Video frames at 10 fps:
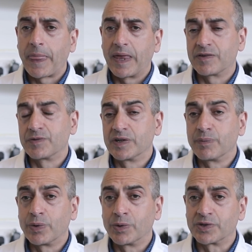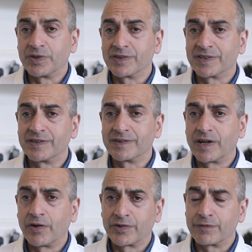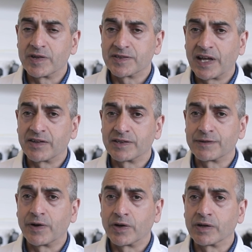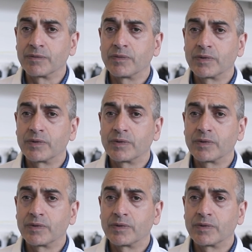is really important and also very satisfying